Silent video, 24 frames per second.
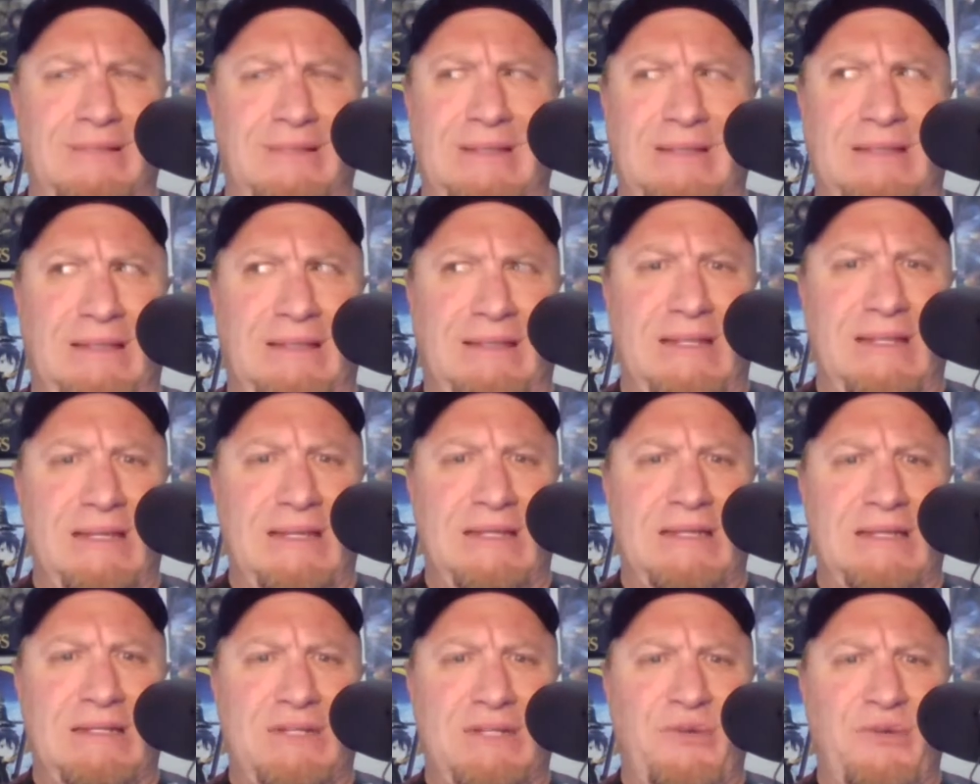it
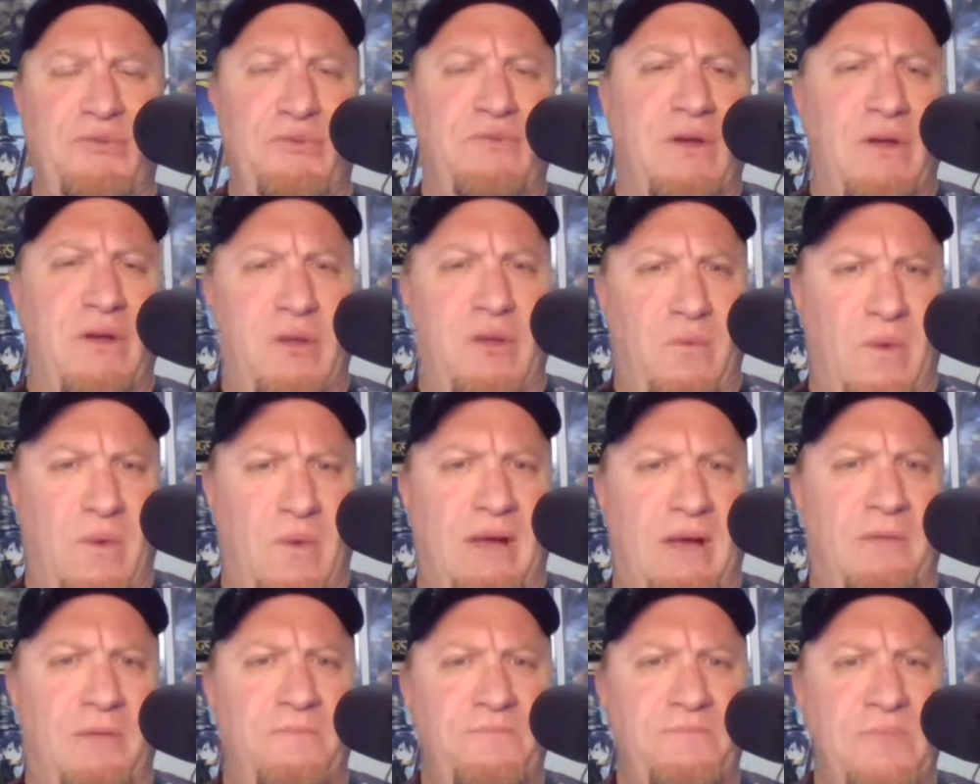didn't do very
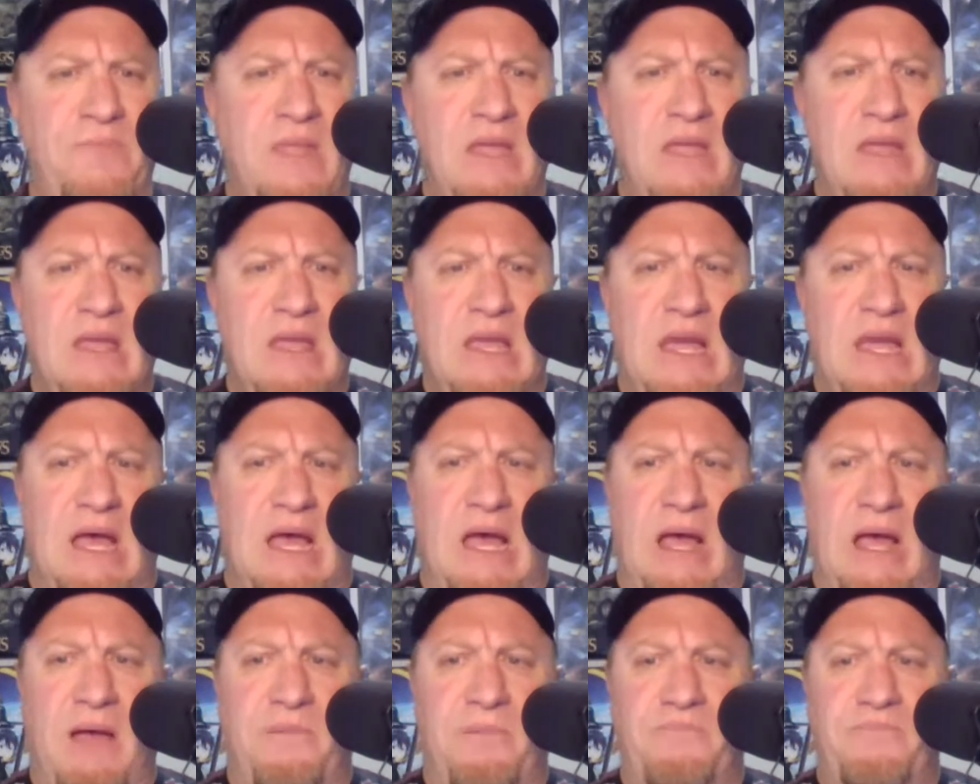well.
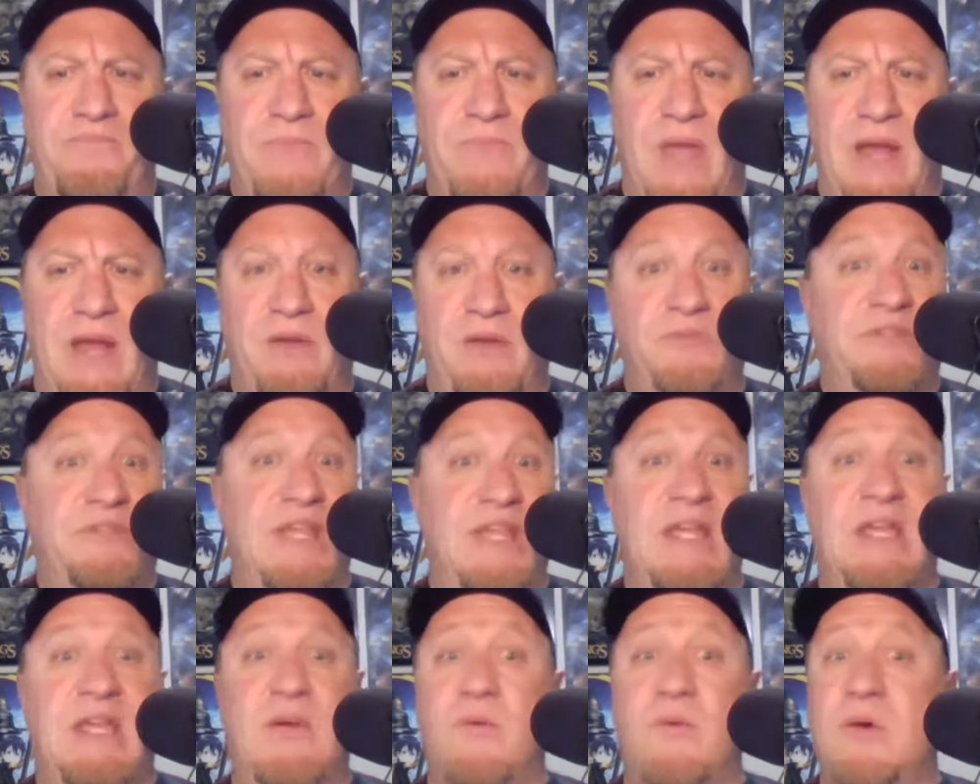I don't
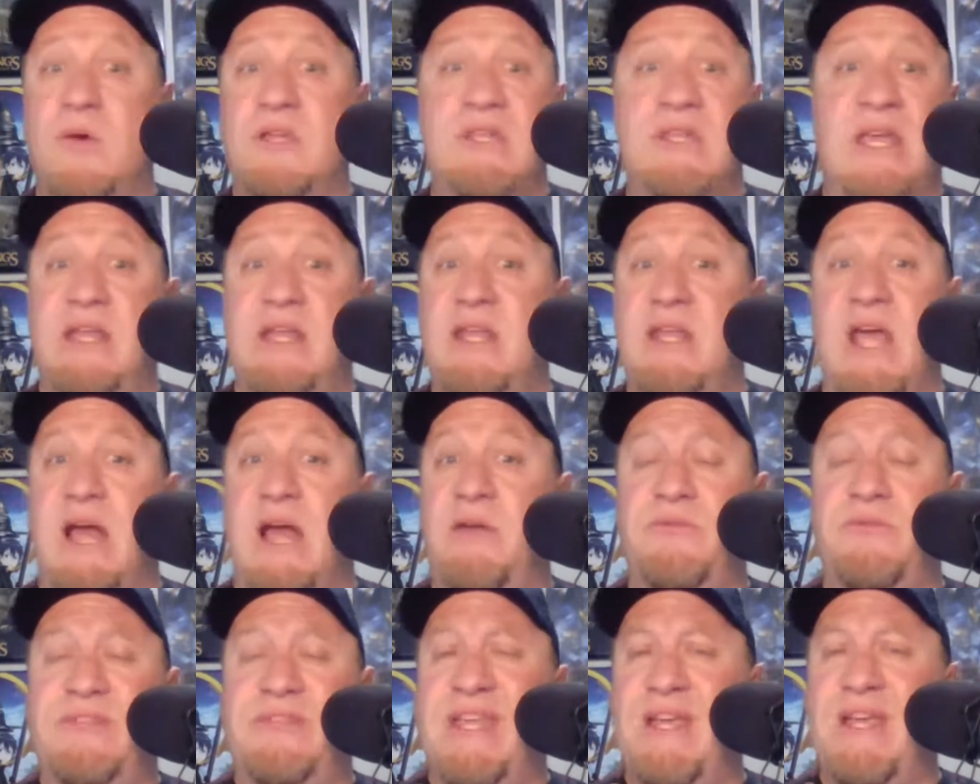think I
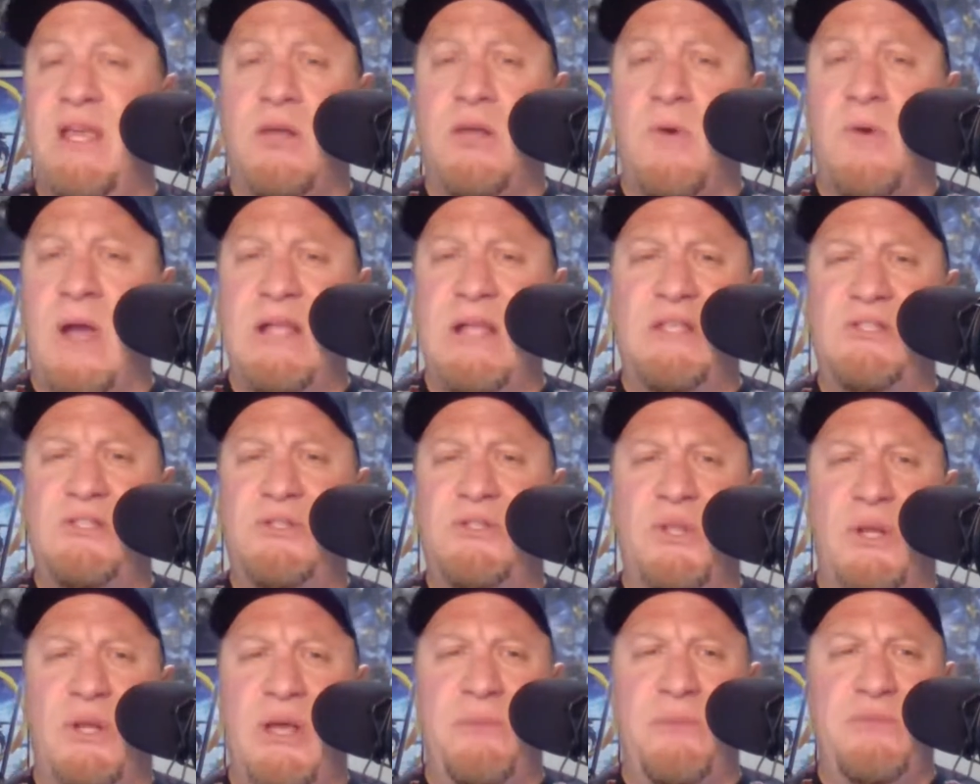don't think it quite
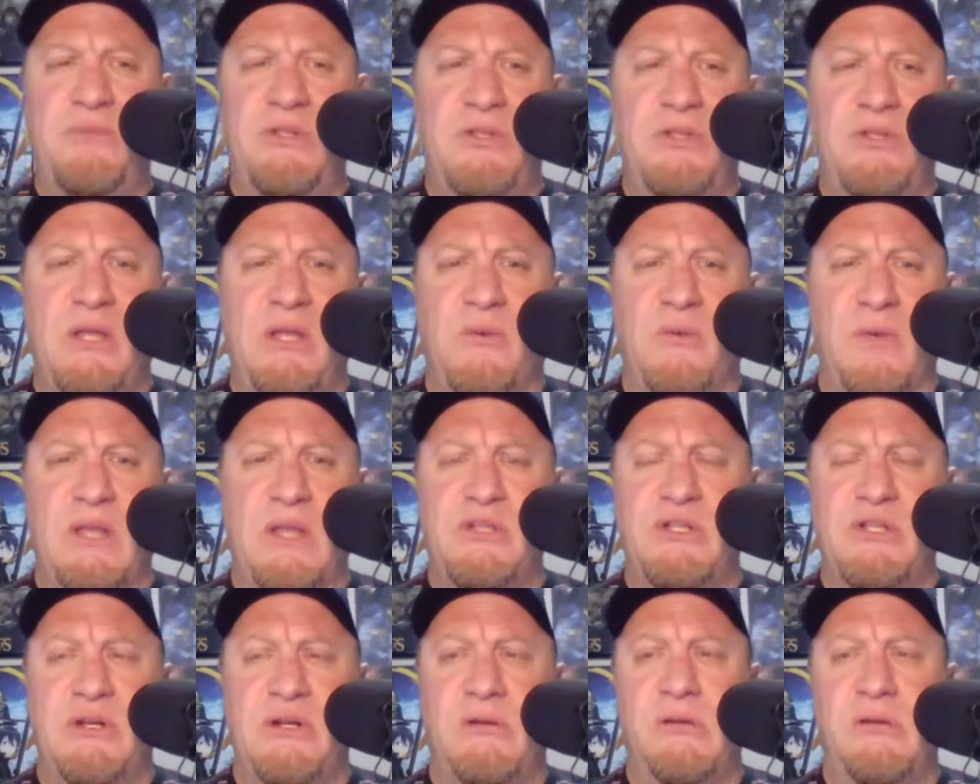stood up to the
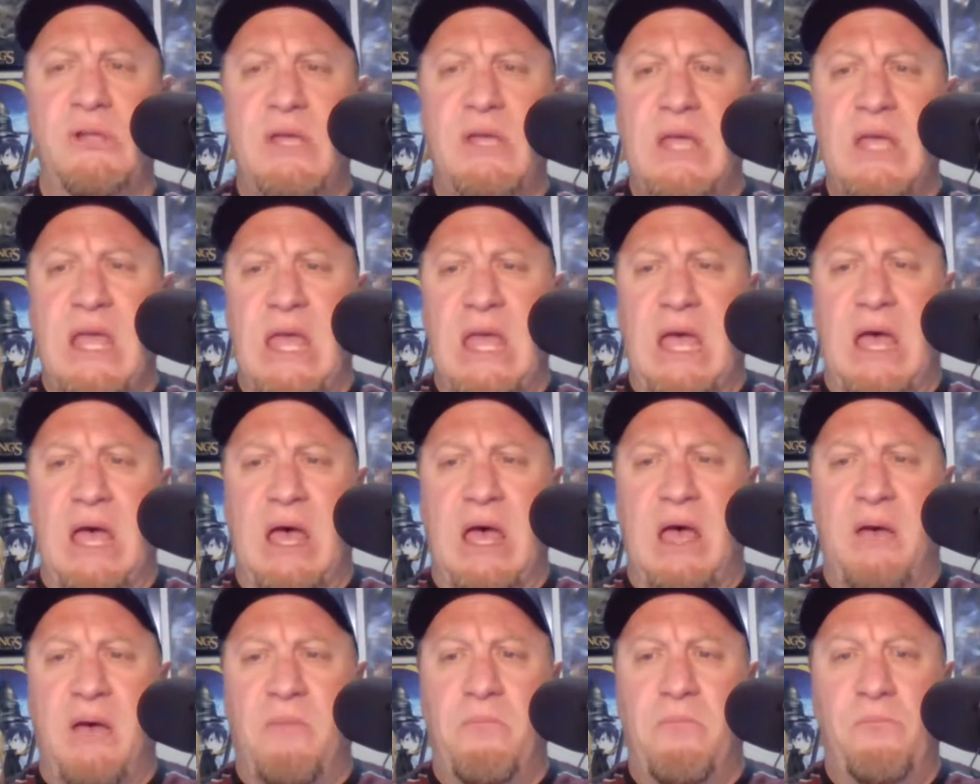original,
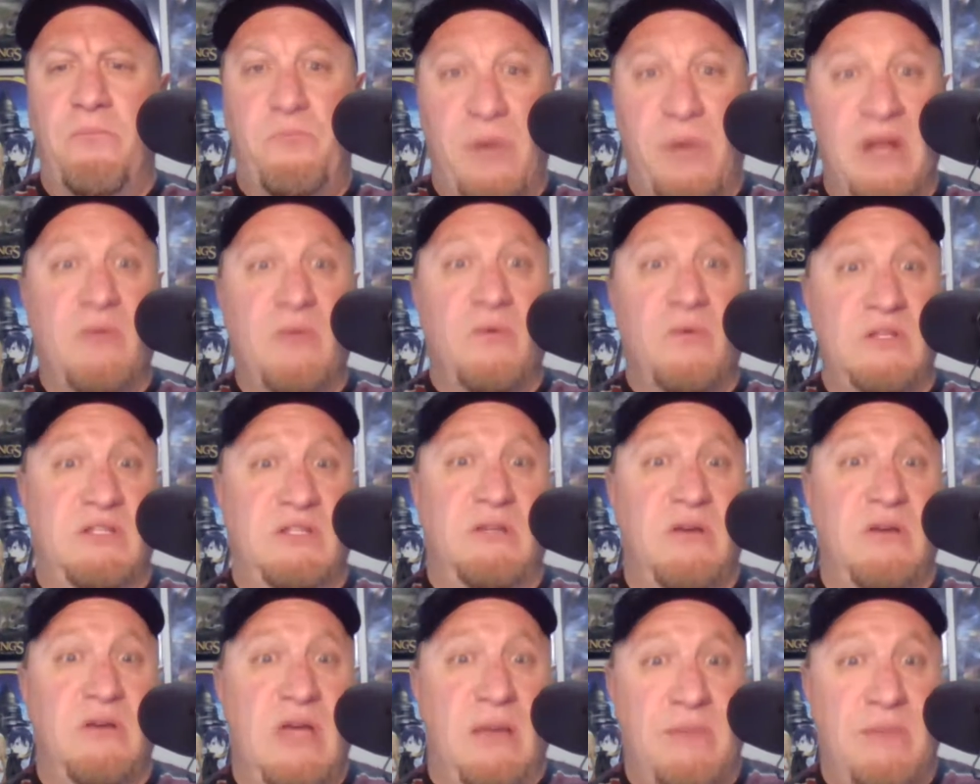but it was good.